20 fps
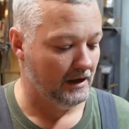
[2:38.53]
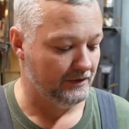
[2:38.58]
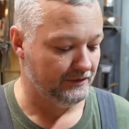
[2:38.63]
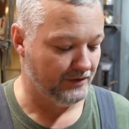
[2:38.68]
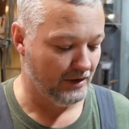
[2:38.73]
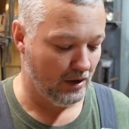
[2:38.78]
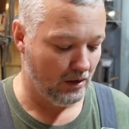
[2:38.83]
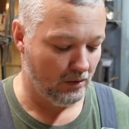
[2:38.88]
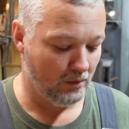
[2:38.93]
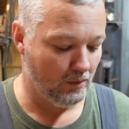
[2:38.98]

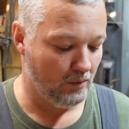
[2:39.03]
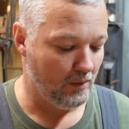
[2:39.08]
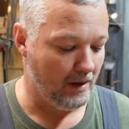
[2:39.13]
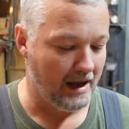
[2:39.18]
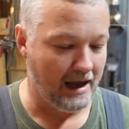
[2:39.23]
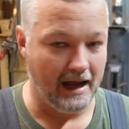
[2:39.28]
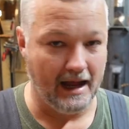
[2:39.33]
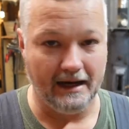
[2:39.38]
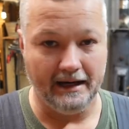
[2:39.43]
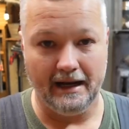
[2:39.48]
So
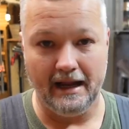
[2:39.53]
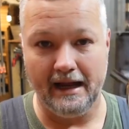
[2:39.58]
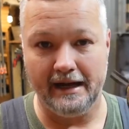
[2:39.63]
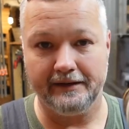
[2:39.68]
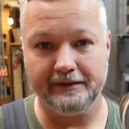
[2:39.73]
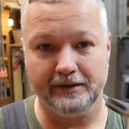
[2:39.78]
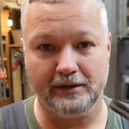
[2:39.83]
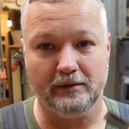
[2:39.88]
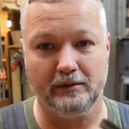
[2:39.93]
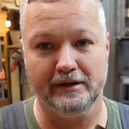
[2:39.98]
I, I
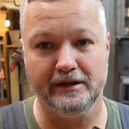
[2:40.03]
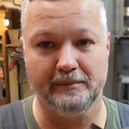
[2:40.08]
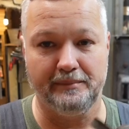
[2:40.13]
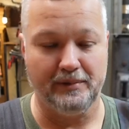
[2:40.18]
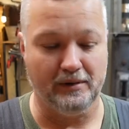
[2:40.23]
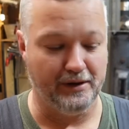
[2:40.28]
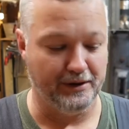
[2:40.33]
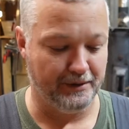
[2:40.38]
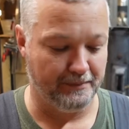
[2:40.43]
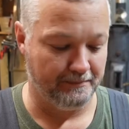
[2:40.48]
like the
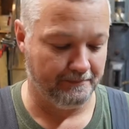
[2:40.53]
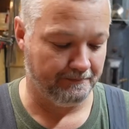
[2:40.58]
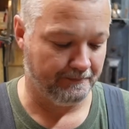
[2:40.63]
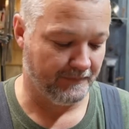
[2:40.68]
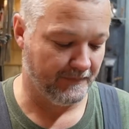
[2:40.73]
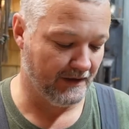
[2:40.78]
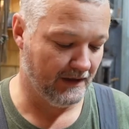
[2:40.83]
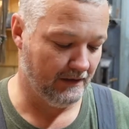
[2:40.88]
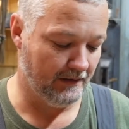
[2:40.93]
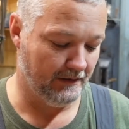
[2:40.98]
grip on them.
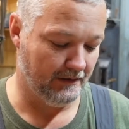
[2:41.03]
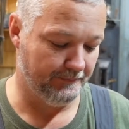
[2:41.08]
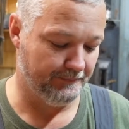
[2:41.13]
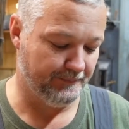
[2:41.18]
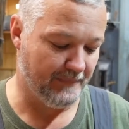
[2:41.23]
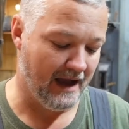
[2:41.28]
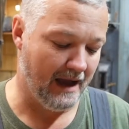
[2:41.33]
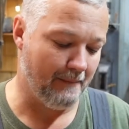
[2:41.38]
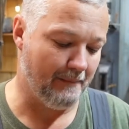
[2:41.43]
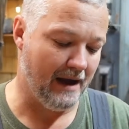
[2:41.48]
Uh,
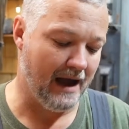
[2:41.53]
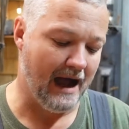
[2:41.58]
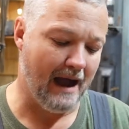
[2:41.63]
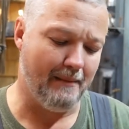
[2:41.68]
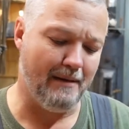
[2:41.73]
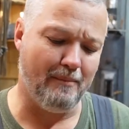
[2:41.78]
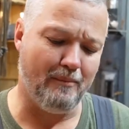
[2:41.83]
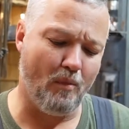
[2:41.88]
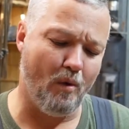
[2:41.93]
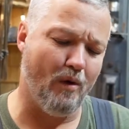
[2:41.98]
I'm,
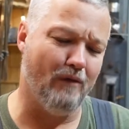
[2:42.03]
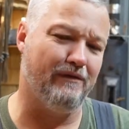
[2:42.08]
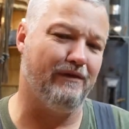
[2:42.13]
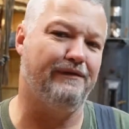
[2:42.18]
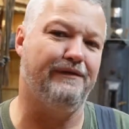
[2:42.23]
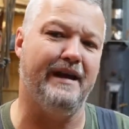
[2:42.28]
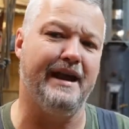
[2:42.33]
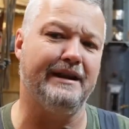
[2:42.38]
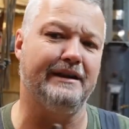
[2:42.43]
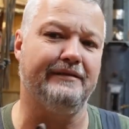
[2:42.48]
I'm a more of a
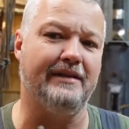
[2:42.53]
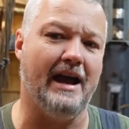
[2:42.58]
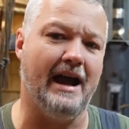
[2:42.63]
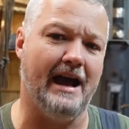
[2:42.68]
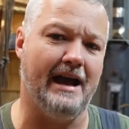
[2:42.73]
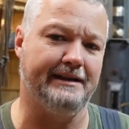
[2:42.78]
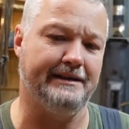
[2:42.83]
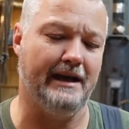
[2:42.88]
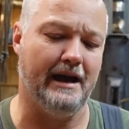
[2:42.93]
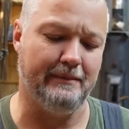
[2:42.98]
fan of the
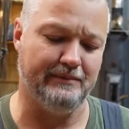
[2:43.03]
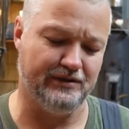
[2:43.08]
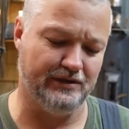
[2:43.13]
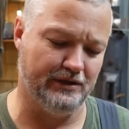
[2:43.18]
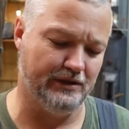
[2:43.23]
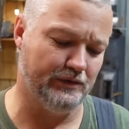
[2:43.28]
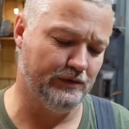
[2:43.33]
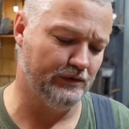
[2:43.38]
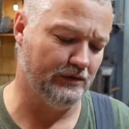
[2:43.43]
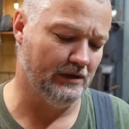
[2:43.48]
high top
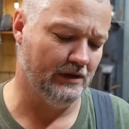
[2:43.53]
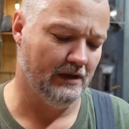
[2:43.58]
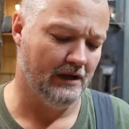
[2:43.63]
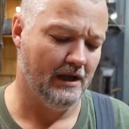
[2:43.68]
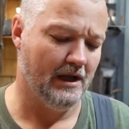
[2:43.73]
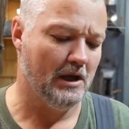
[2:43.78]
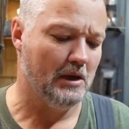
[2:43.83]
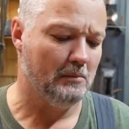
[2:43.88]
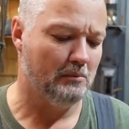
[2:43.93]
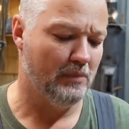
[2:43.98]
shoes,
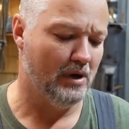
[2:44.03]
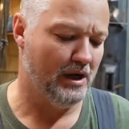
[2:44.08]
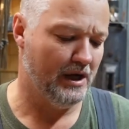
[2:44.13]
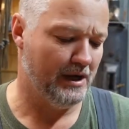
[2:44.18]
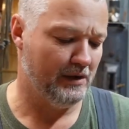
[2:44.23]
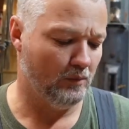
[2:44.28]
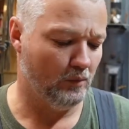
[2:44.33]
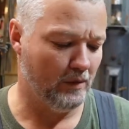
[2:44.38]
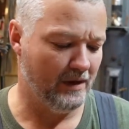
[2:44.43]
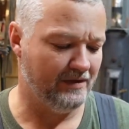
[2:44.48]

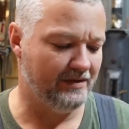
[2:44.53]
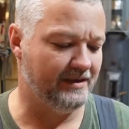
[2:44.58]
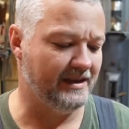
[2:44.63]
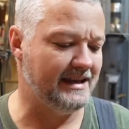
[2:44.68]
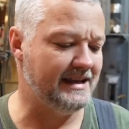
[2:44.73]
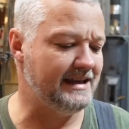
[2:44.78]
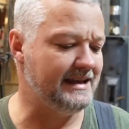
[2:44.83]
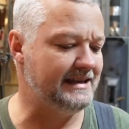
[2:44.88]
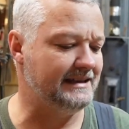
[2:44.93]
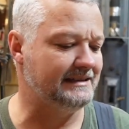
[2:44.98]
but with
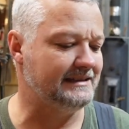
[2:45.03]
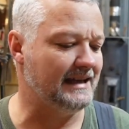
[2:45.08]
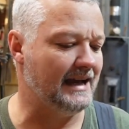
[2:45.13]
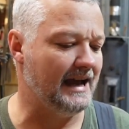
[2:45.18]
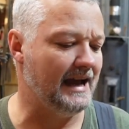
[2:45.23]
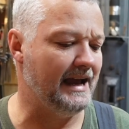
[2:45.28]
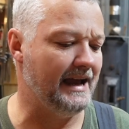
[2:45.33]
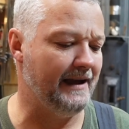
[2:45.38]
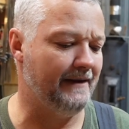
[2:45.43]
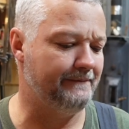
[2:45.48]
these
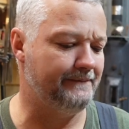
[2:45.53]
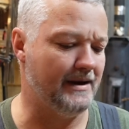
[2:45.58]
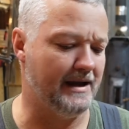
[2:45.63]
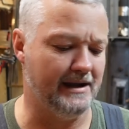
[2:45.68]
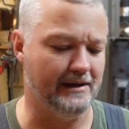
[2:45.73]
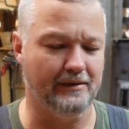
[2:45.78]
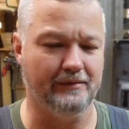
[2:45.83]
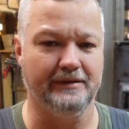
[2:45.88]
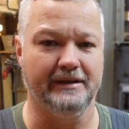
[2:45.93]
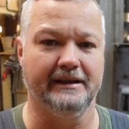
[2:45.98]
I have
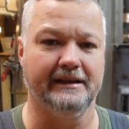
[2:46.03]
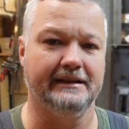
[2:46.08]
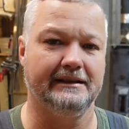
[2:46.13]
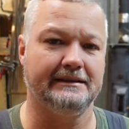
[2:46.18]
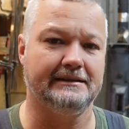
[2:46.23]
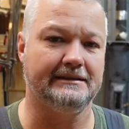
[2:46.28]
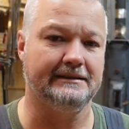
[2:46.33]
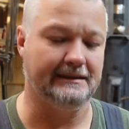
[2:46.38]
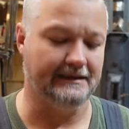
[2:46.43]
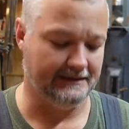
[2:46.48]
found that
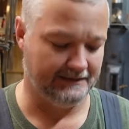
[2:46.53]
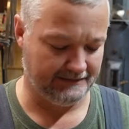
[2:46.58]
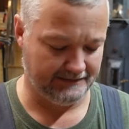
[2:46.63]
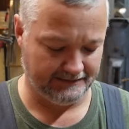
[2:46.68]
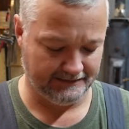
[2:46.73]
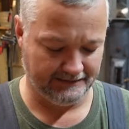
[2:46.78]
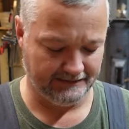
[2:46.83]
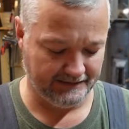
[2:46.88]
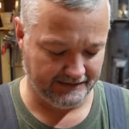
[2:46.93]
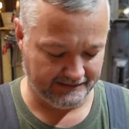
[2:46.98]
it's,
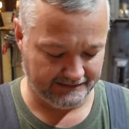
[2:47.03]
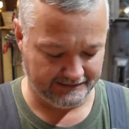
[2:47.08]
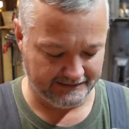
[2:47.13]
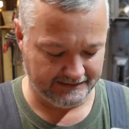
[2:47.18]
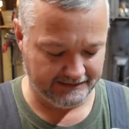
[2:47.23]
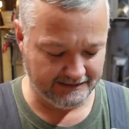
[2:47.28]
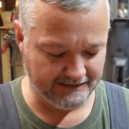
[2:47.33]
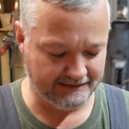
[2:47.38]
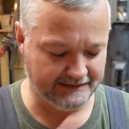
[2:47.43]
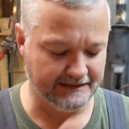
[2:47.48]
it's,
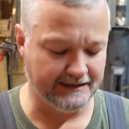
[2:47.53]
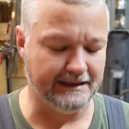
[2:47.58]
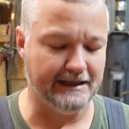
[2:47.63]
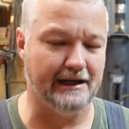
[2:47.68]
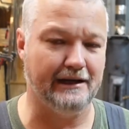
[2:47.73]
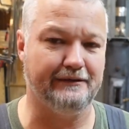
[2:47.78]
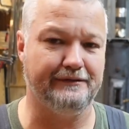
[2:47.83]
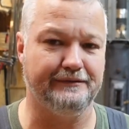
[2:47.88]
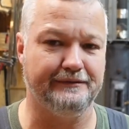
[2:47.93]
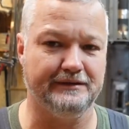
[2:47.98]
it's just
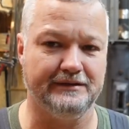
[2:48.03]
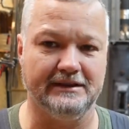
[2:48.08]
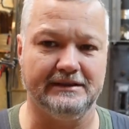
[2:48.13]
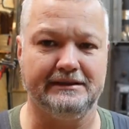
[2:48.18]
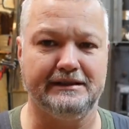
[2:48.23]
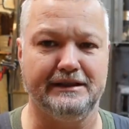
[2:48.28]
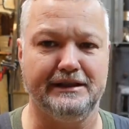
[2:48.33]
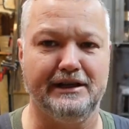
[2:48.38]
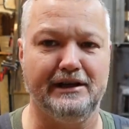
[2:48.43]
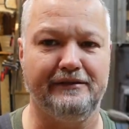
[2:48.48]
enough,
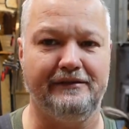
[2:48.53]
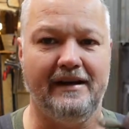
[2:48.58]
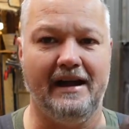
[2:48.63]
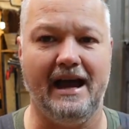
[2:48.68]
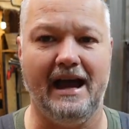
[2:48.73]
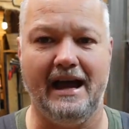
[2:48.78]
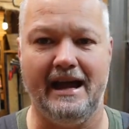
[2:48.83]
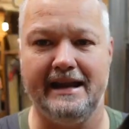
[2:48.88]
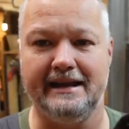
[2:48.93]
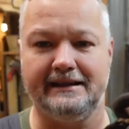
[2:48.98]
just enough
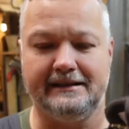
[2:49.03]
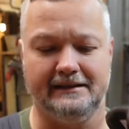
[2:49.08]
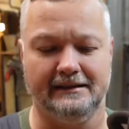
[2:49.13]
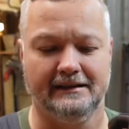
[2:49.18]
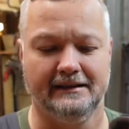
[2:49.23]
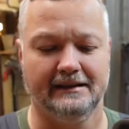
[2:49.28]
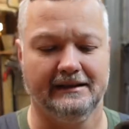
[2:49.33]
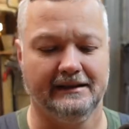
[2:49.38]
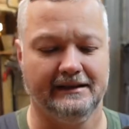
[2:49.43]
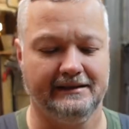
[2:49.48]
height
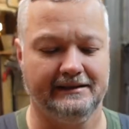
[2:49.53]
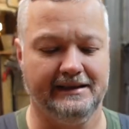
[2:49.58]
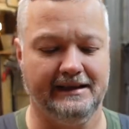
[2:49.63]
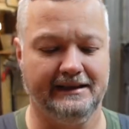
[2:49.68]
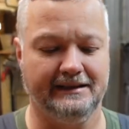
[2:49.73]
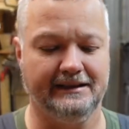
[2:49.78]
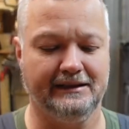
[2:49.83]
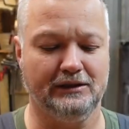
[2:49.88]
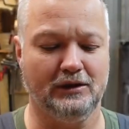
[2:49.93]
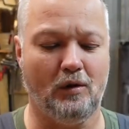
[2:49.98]
that
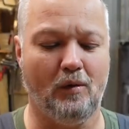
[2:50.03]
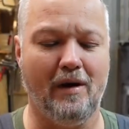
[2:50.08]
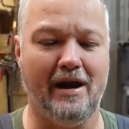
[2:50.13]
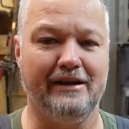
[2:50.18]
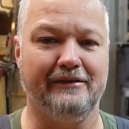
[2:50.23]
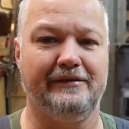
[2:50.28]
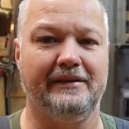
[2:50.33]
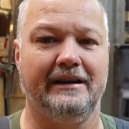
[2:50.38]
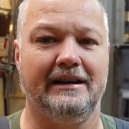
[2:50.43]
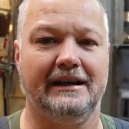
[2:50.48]
it doesn't
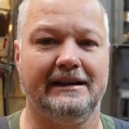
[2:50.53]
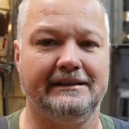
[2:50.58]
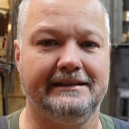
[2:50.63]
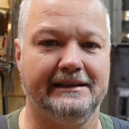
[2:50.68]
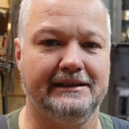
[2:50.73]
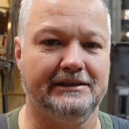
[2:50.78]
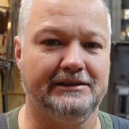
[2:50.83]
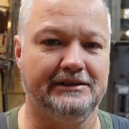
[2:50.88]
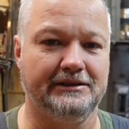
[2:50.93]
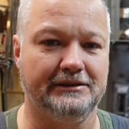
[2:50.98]
quite feel like a
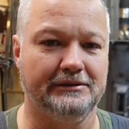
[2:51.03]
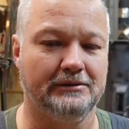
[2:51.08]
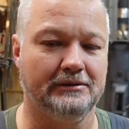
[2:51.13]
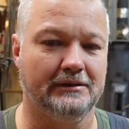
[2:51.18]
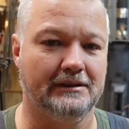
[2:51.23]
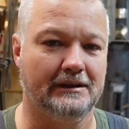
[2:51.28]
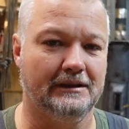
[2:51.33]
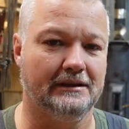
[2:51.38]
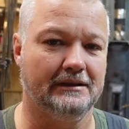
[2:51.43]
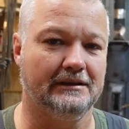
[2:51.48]
tennis shoe,
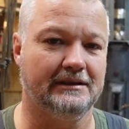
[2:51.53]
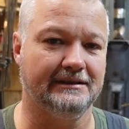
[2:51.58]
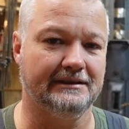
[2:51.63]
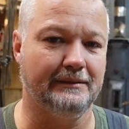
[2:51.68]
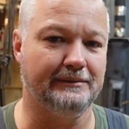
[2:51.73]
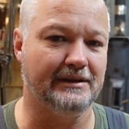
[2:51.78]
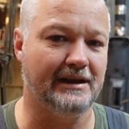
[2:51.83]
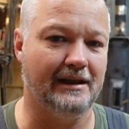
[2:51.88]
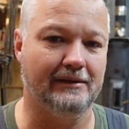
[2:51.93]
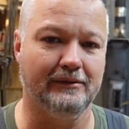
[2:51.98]
because uh,
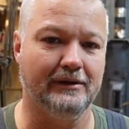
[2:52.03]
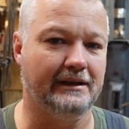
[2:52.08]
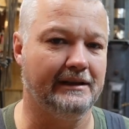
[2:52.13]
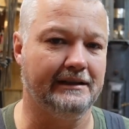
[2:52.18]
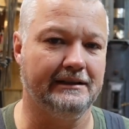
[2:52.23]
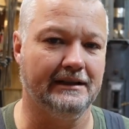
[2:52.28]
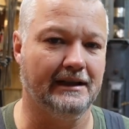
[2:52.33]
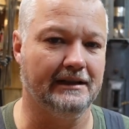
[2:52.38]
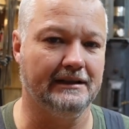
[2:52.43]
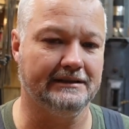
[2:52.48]
I'm not
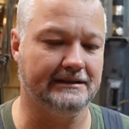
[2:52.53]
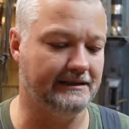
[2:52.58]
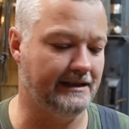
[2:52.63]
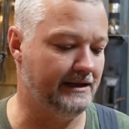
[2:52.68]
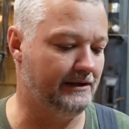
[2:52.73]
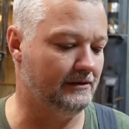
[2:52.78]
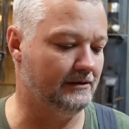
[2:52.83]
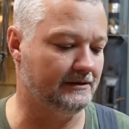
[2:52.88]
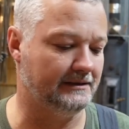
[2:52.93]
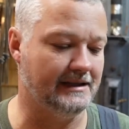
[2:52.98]
really a
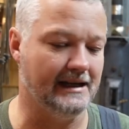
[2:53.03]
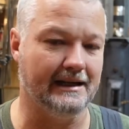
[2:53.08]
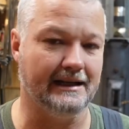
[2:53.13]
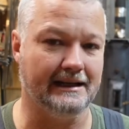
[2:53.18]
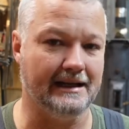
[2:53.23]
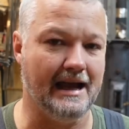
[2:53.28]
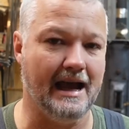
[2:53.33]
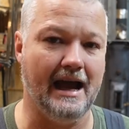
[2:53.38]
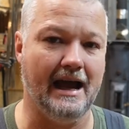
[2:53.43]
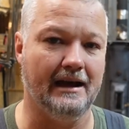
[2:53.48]
sneakers kind
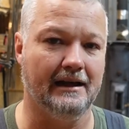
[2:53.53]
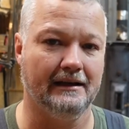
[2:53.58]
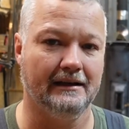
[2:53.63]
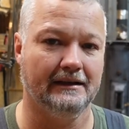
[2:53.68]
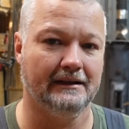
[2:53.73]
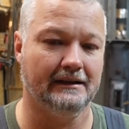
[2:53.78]
of guy.